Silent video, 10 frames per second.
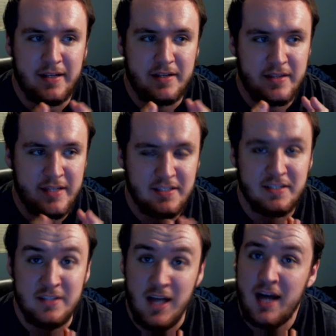This
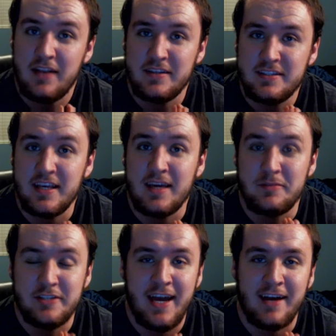is not the same
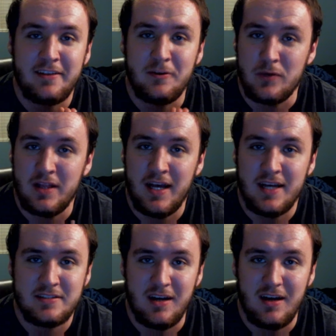Jack that we
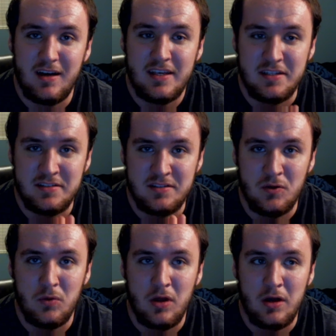last saw. He is
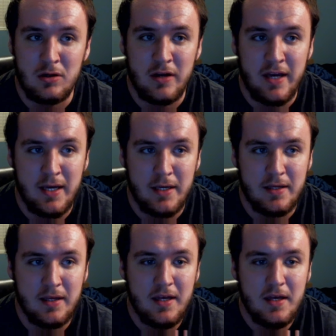no longer
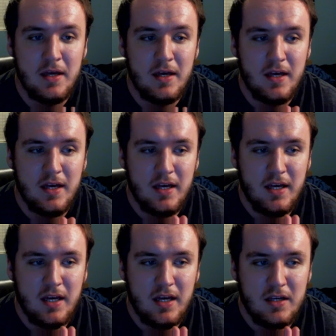a
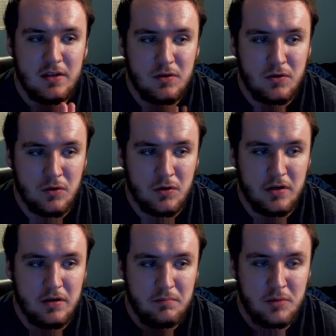
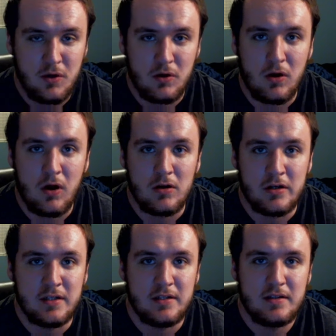good,
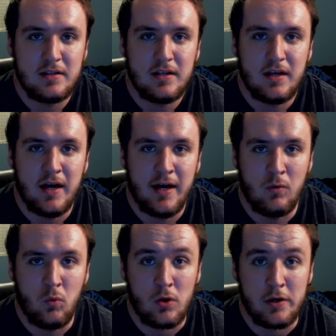pure-hearted
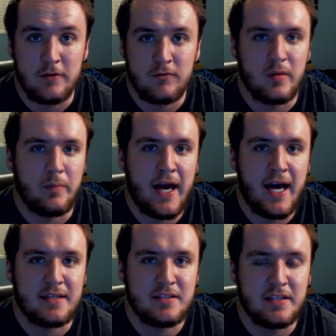warrior from the
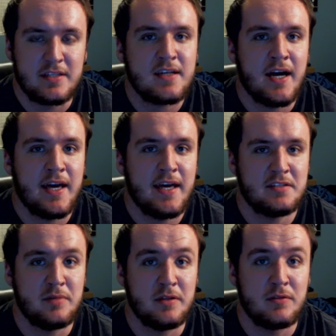past. This guy
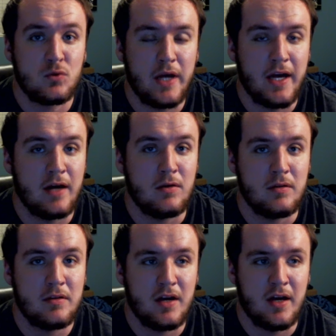has been through
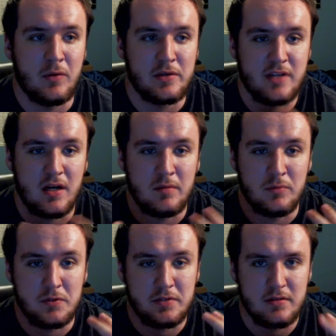hell. We saw him
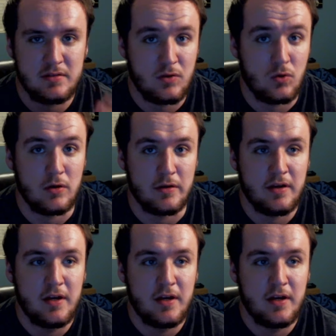lose his sword.